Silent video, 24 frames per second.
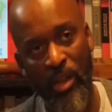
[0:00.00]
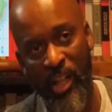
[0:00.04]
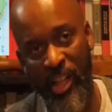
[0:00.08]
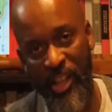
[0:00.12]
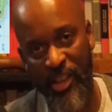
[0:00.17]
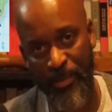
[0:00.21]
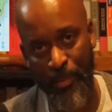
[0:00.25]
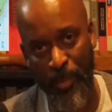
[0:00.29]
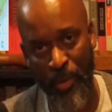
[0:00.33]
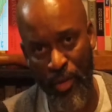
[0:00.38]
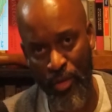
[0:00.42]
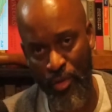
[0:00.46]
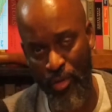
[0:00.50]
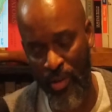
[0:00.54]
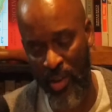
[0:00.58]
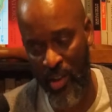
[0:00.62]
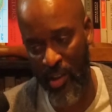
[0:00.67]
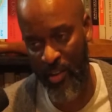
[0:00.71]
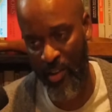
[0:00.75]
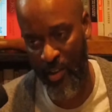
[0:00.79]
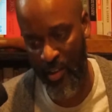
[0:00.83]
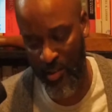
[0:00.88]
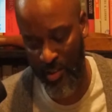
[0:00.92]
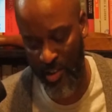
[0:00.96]

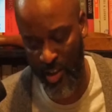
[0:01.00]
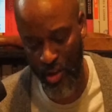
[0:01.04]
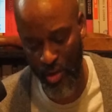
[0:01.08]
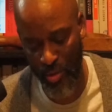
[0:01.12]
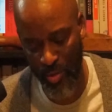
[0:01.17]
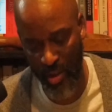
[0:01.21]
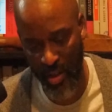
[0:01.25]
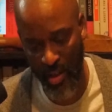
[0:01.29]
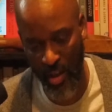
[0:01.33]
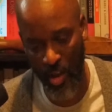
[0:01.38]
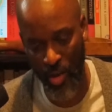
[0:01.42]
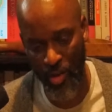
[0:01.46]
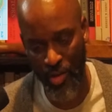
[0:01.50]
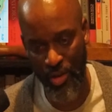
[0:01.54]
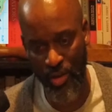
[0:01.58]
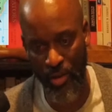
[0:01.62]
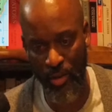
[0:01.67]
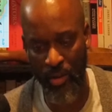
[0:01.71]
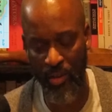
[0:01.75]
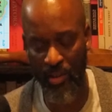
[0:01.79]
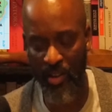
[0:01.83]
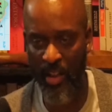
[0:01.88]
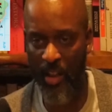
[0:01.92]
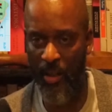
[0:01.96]
husbandry centric
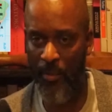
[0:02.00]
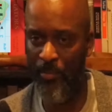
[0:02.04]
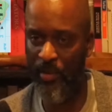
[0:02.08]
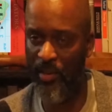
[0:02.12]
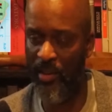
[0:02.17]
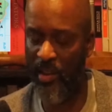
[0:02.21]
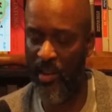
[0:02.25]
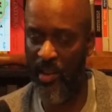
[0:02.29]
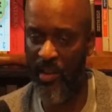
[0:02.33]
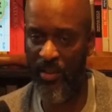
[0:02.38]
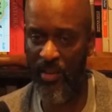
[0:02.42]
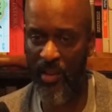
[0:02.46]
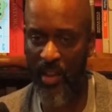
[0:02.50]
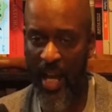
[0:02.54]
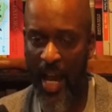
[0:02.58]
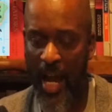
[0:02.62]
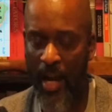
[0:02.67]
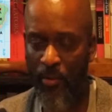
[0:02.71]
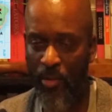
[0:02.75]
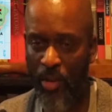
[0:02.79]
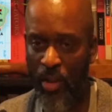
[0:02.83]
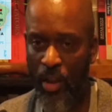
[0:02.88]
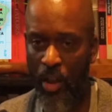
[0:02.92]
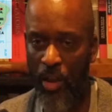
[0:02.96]
culture comes against an
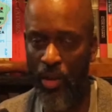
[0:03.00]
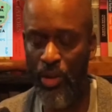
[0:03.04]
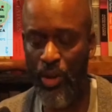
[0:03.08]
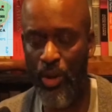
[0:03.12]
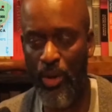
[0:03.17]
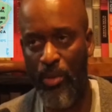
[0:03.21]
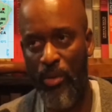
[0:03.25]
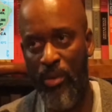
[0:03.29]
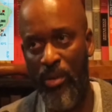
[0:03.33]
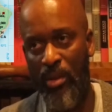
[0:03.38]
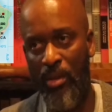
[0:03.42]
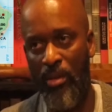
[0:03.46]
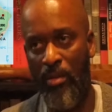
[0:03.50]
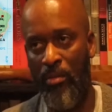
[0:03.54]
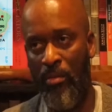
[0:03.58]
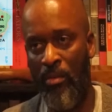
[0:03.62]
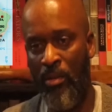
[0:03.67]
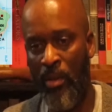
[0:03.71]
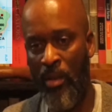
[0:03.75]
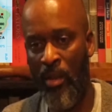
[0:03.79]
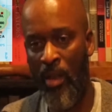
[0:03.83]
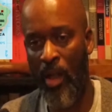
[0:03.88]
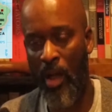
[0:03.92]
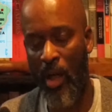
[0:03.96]
agricultural
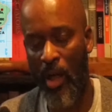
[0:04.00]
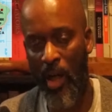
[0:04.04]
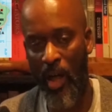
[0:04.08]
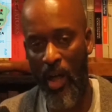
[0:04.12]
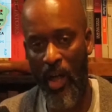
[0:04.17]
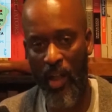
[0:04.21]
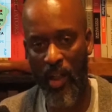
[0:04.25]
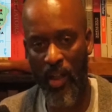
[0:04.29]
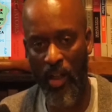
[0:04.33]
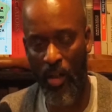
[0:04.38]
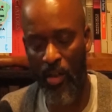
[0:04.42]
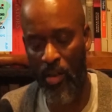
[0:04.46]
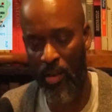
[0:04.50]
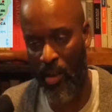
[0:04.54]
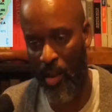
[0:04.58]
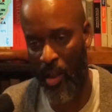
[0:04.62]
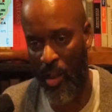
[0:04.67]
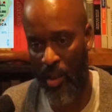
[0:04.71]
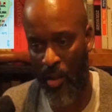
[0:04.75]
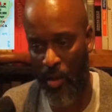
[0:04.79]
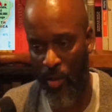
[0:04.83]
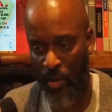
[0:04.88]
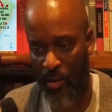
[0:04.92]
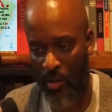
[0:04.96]

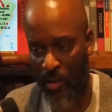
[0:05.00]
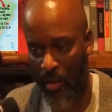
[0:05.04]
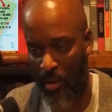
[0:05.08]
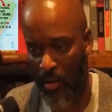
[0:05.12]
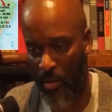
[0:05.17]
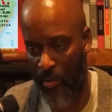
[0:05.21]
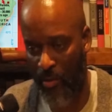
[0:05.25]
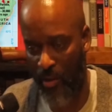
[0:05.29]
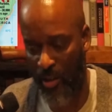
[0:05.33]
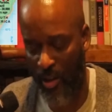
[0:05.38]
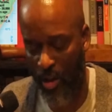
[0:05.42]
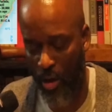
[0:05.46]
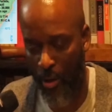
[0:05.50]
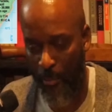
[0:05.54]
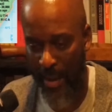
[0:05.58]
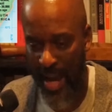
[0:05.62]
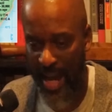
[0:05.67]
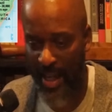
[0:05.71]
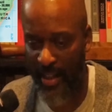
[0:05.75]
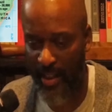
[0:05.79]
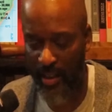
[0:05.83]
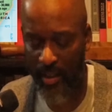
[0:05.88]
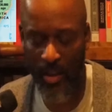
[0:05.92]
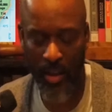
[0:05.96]
or
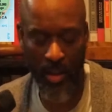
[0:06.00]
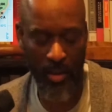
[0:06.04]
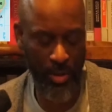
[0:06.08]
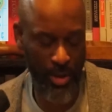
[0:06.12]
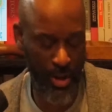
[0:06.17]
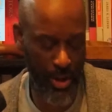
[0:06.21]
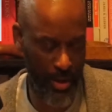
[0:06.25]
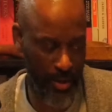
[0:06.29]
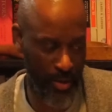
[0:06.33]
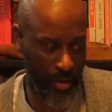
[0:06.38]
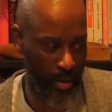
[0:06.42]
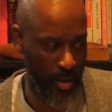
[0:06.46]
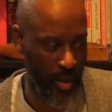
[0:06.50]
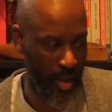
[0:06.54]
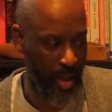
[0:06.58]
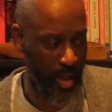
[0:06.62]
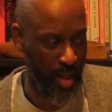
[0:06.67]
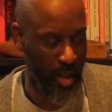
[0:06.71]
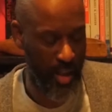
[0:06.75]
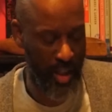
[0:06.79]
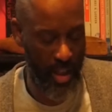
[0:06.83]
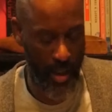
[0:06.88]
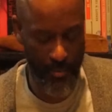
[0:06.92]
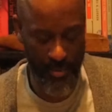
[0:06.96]
nomadic culture,
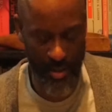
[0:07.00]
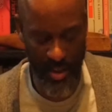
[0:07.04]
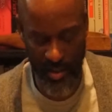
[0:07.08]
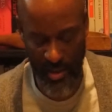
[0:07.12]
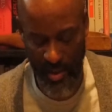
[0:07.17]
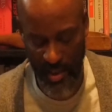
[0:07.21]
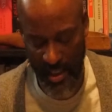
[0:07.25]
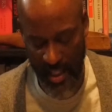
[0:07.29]
comes into